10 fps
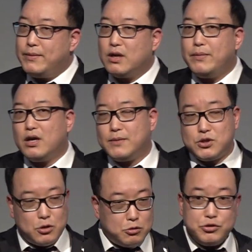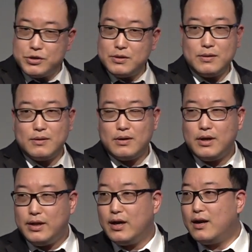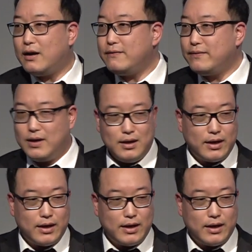Atomy can become a solution in their life.